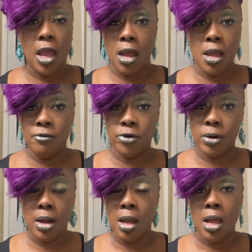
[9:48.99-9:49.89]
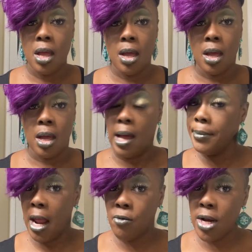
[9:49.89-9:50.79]
However,
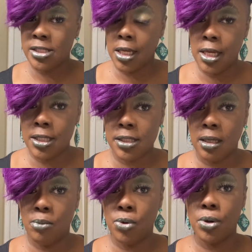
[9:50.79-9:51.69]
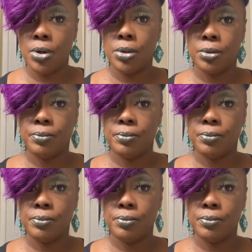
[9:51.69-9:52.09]
I'm not raising kids anymore.